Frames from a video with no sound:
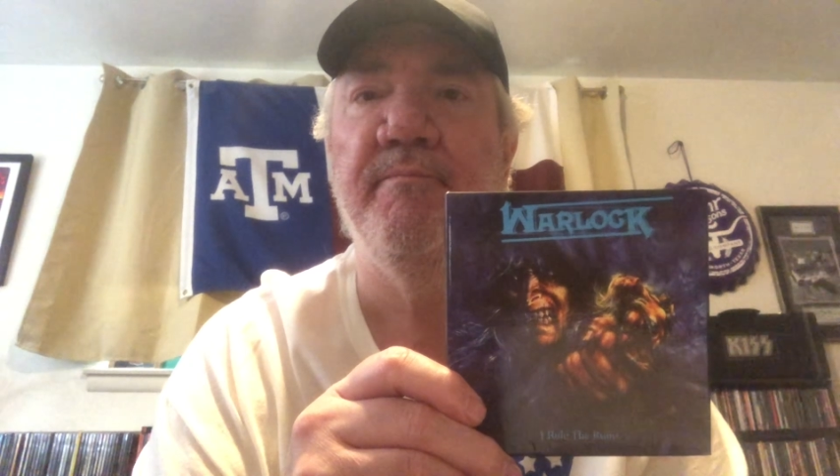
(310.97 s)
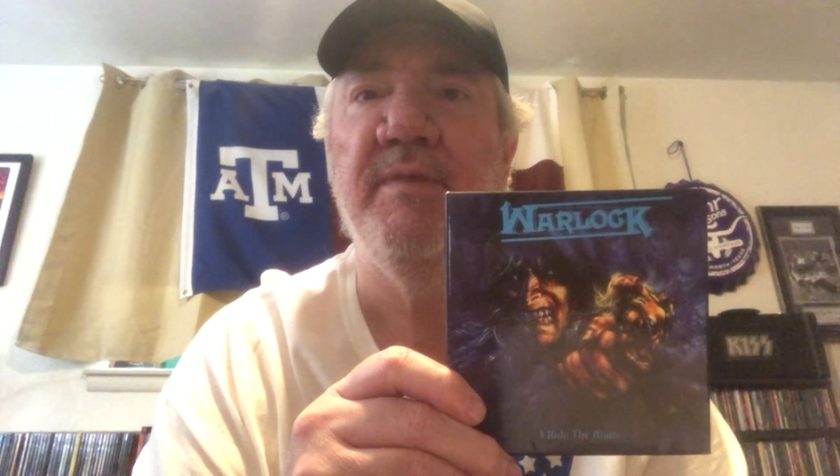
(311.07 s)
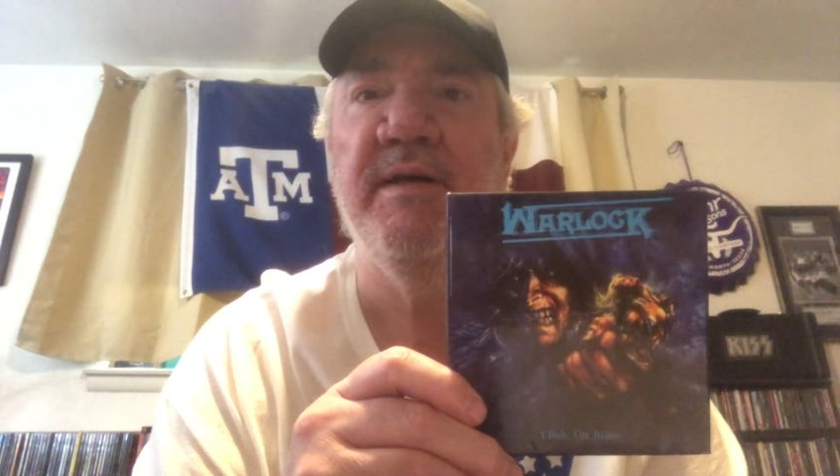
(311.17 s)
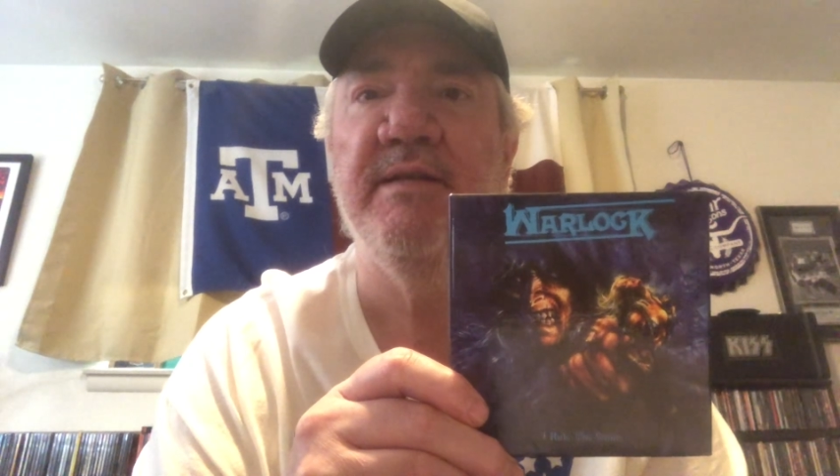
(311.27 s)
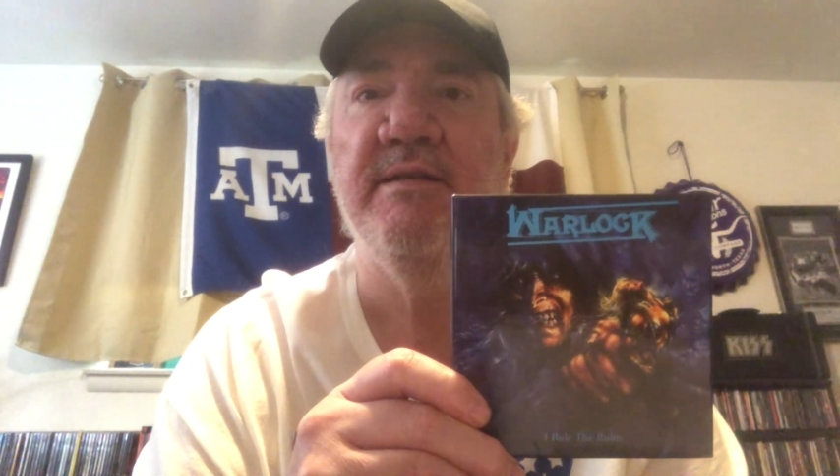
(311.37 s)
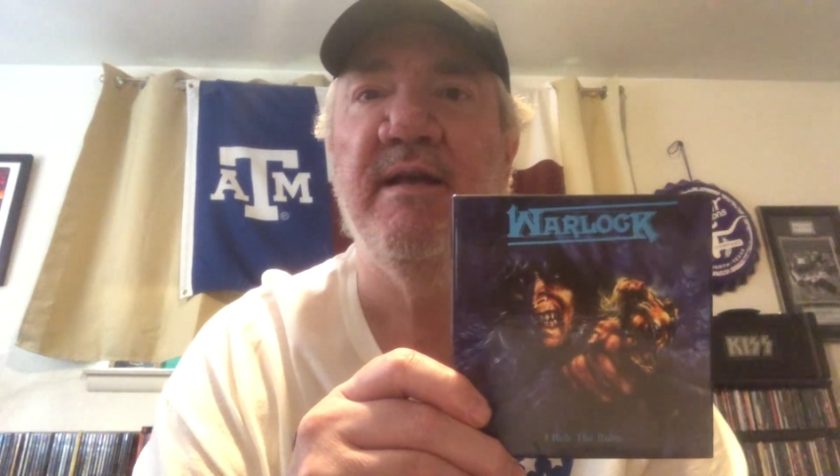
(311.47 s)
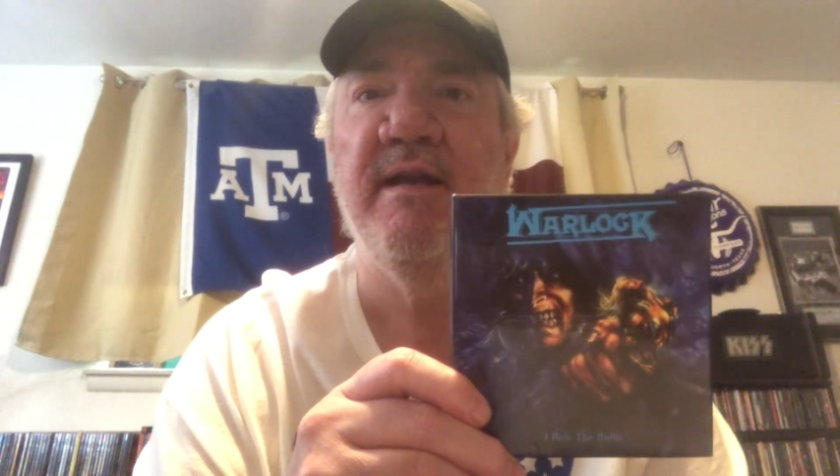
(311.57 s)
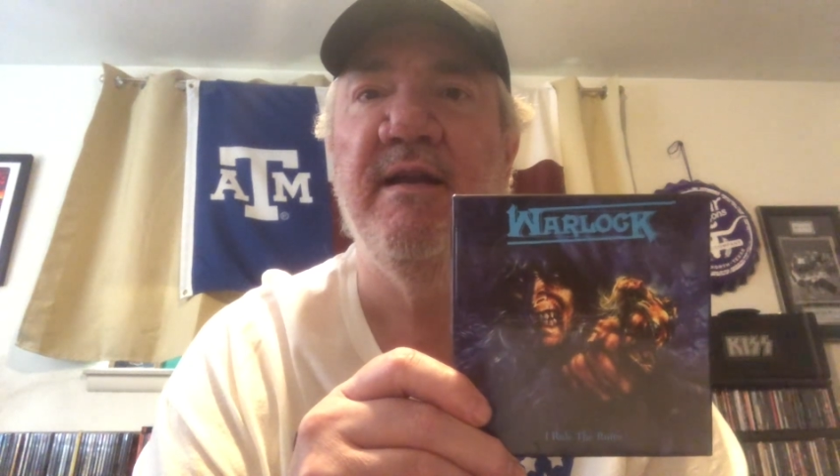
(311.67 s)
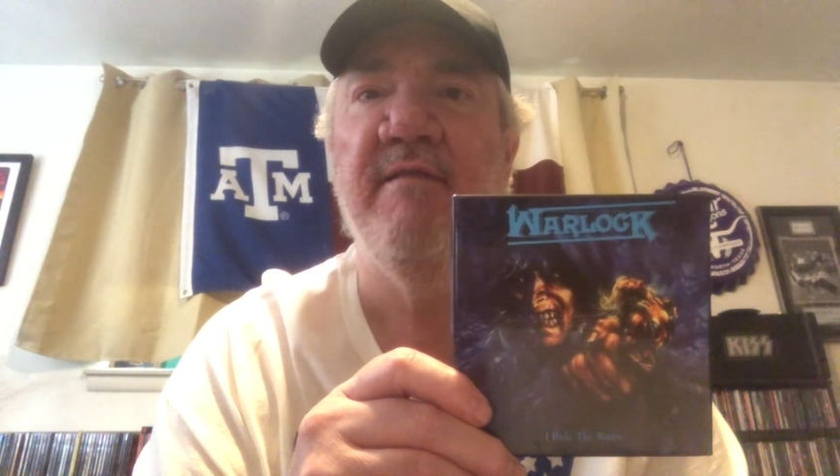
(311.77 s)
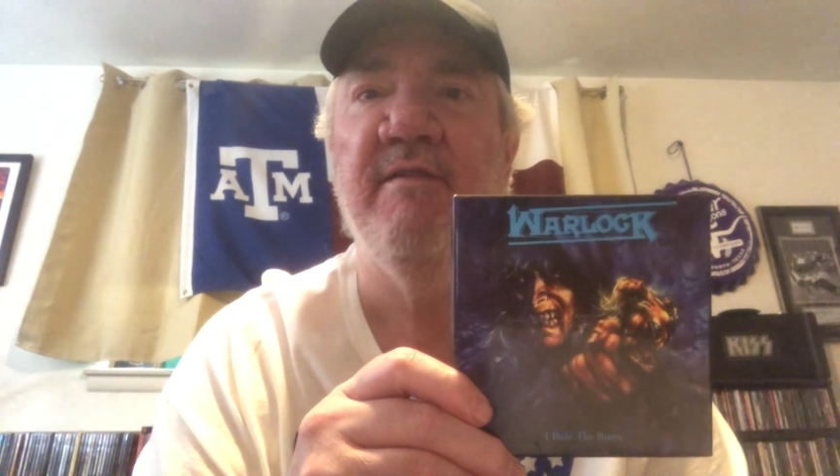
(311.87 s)
but
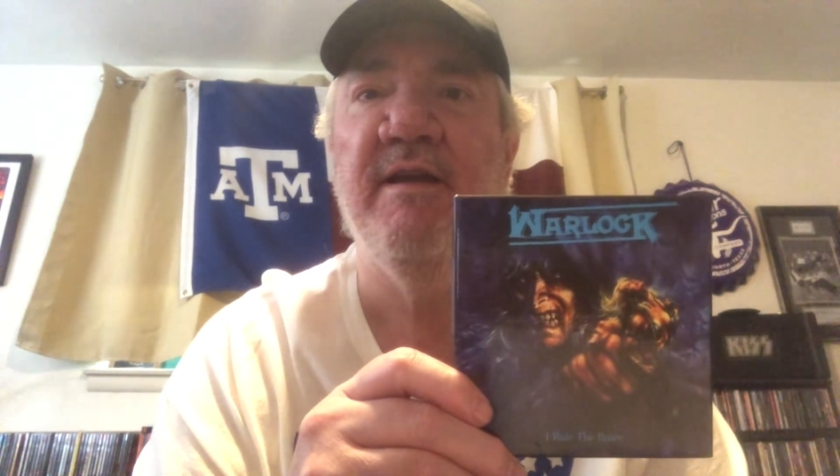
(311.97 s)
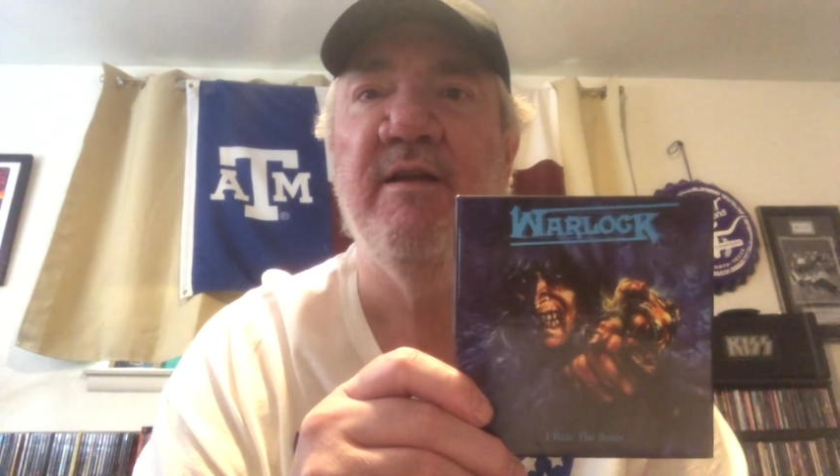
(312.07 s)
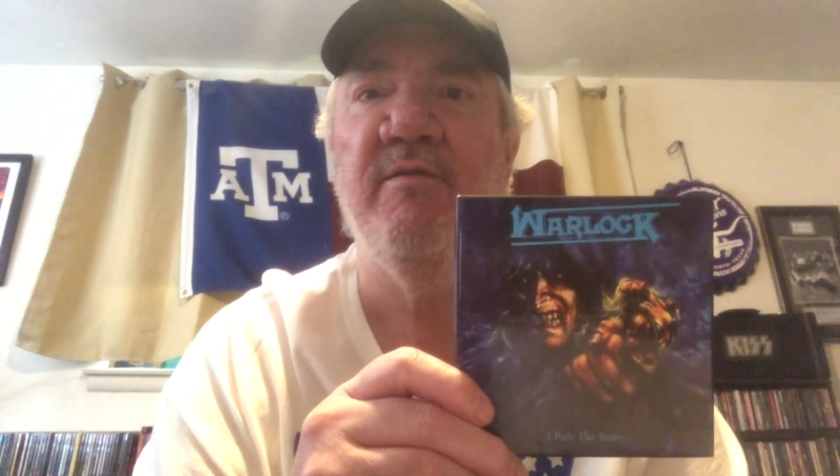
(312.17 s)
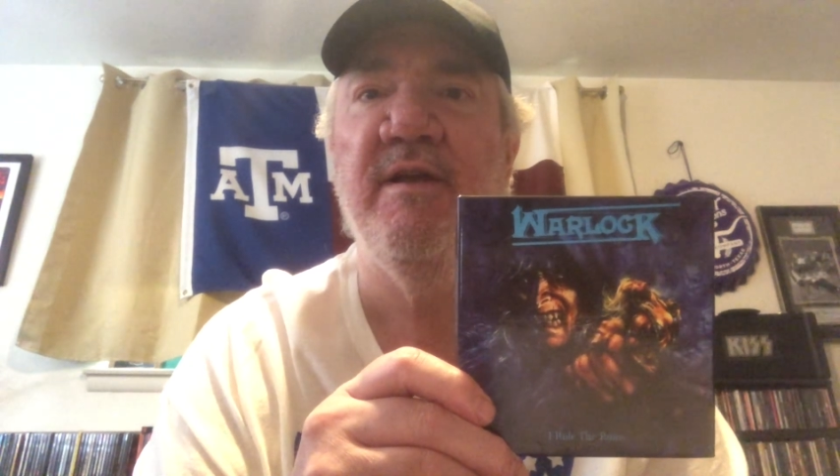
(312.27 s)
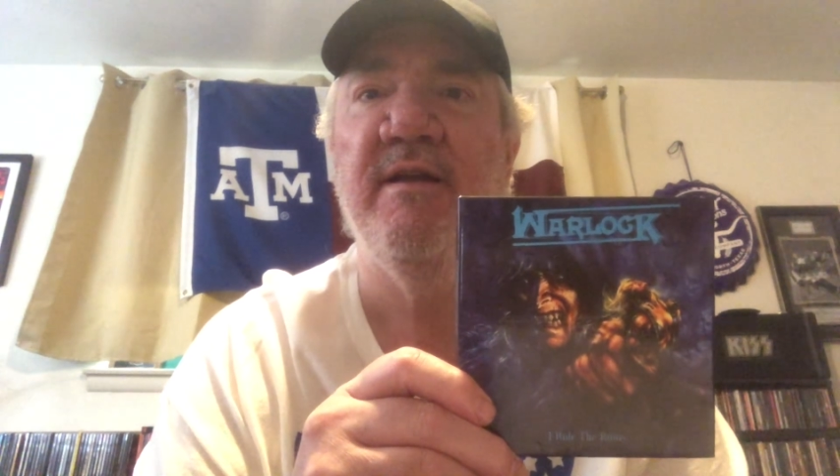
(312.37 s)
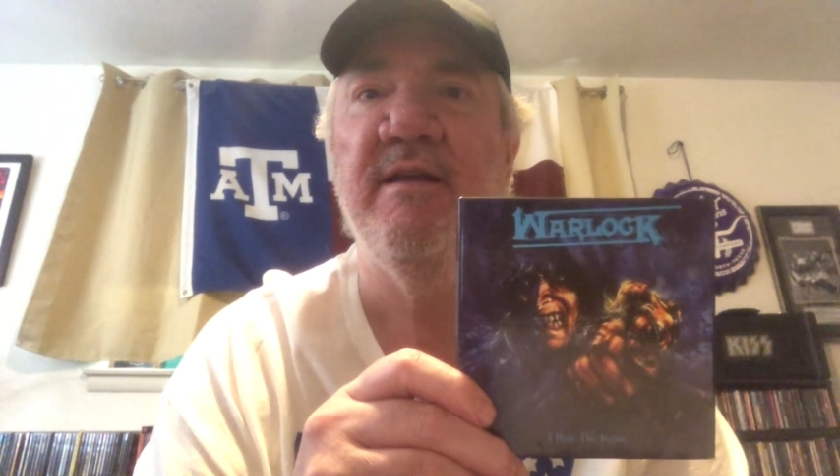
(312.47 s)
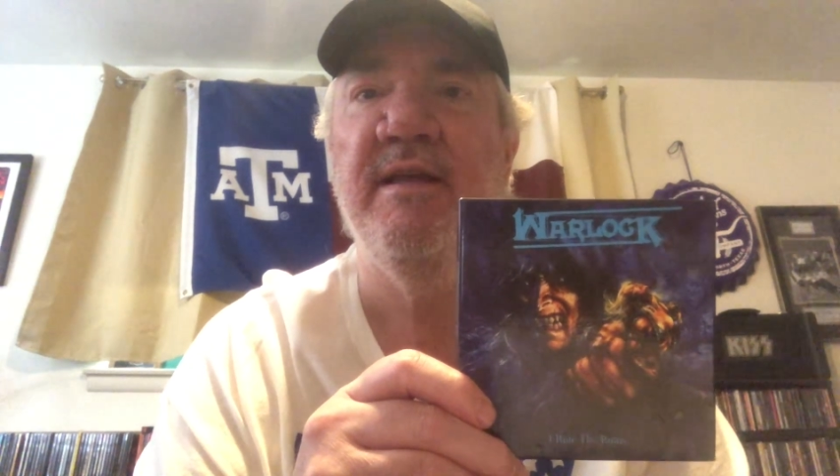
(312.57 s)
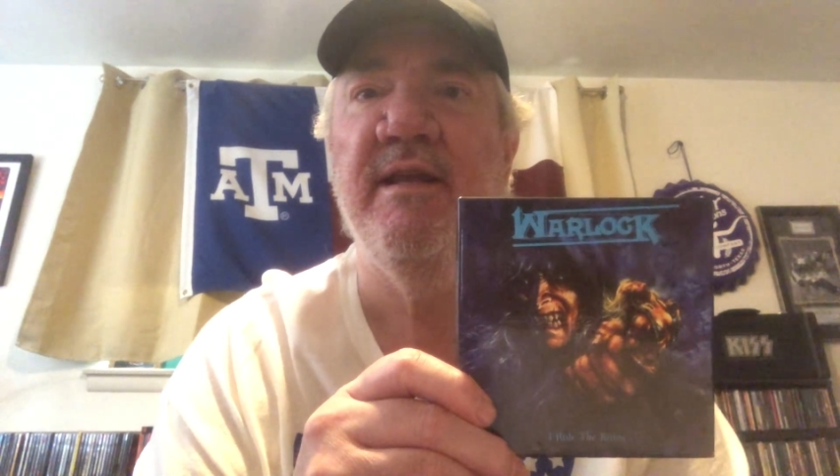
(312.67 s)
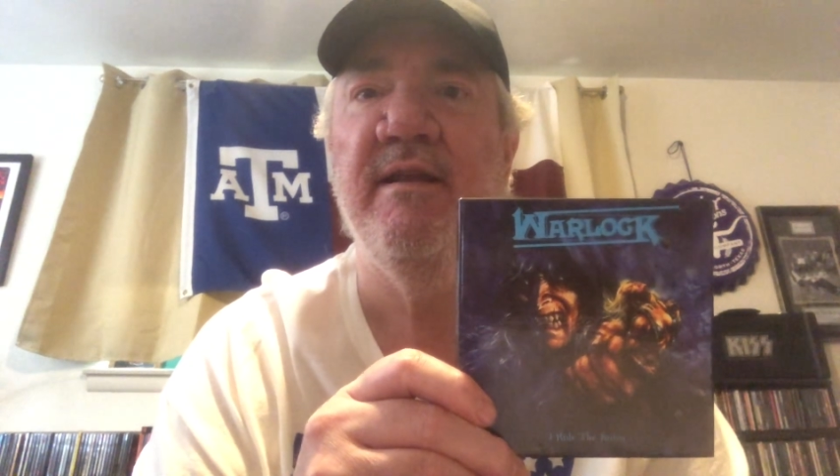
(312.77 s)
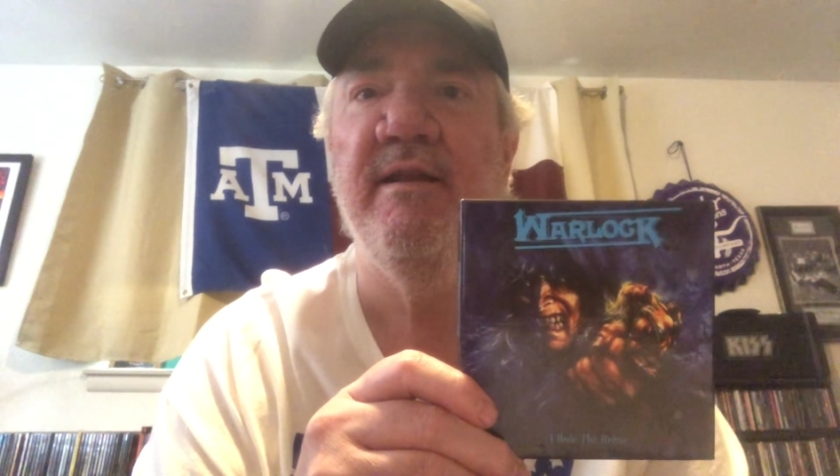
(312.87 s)
I never got around to
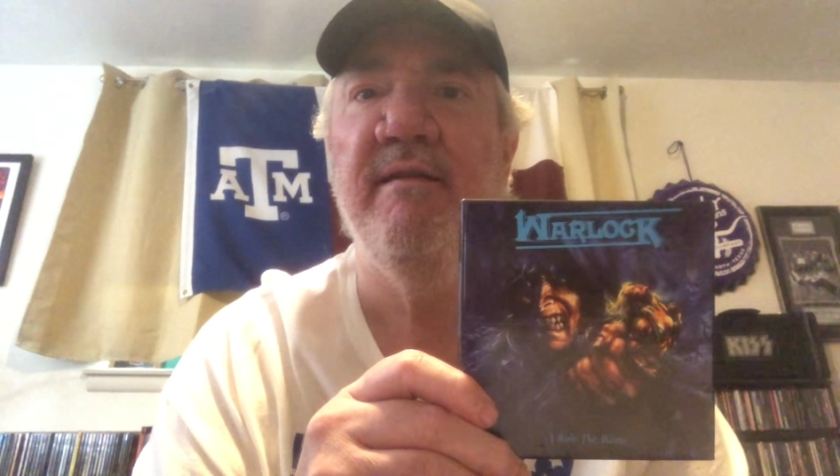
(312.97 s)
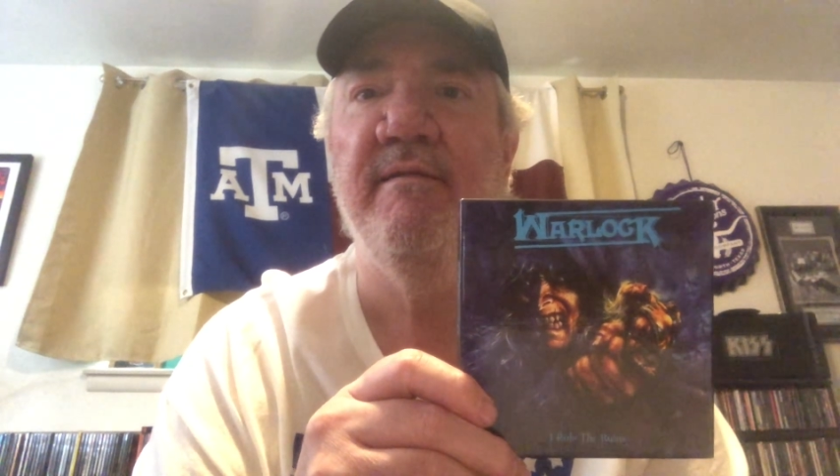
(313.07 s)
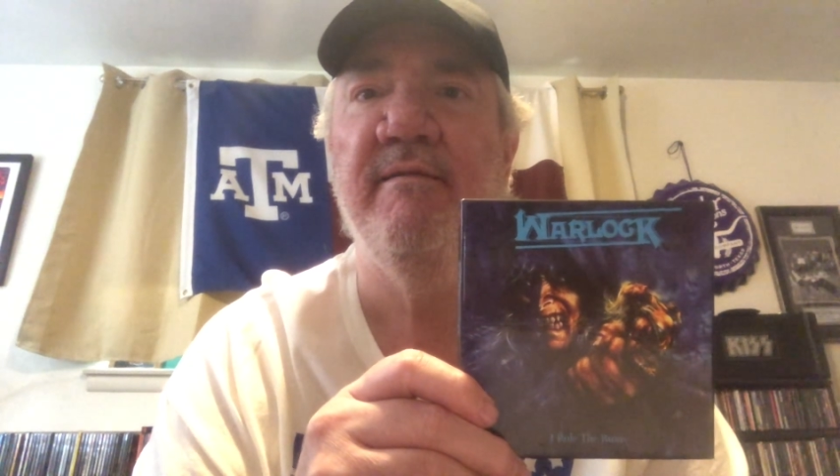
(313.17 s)
getting it.